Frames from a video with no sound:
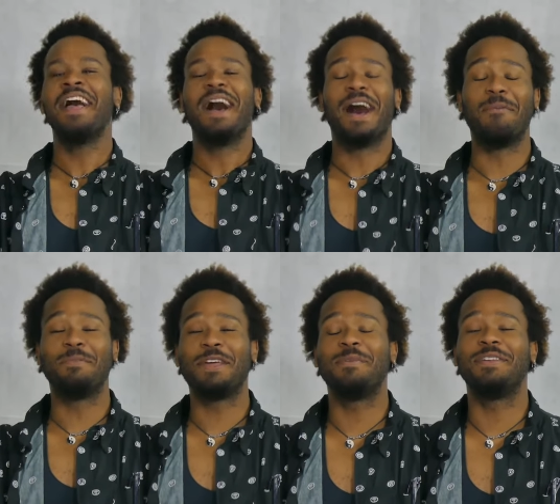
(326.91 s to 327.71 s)
I'm
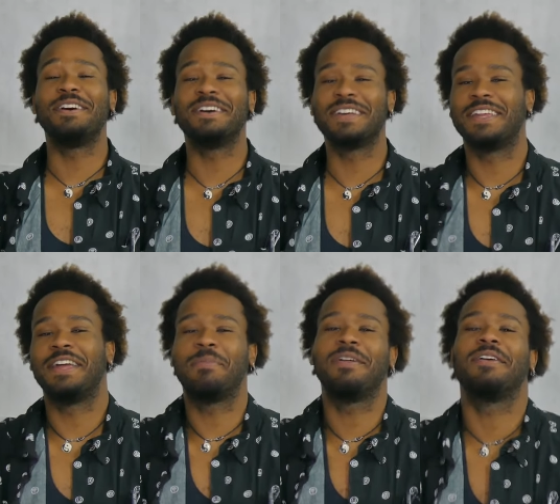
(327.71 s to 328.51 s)
Damon Young, and
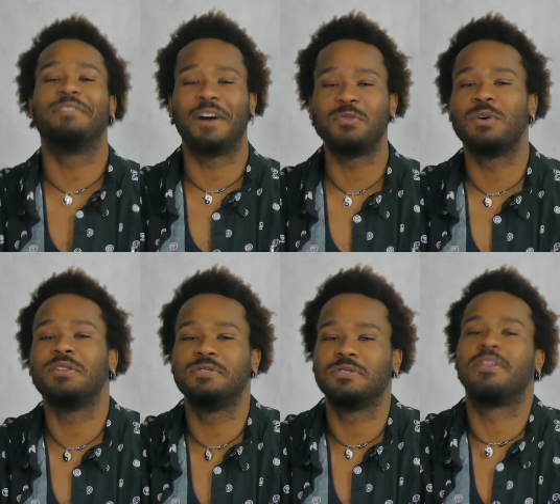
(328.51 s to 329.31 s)
I play Kavan
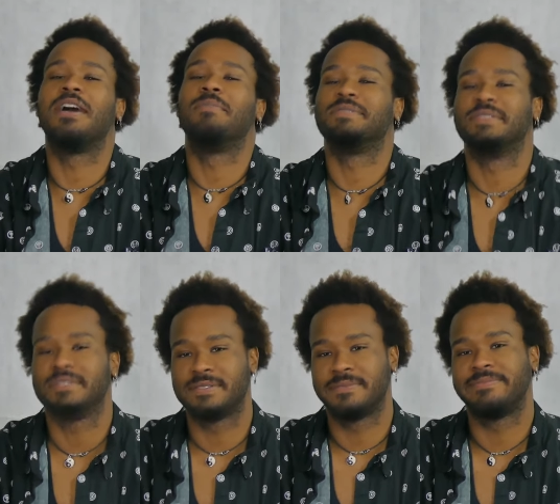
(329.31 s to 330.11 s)
Weathers on Opposites.